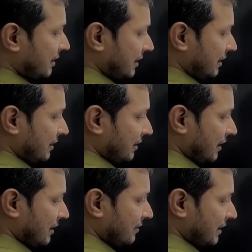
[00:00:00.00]
3.
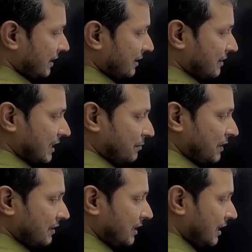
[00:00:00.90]
Let us read the
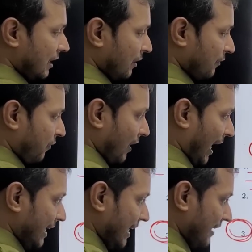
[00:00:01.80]
statement 3.
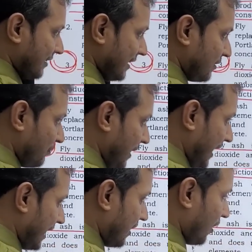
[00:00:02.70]
Fly ash is made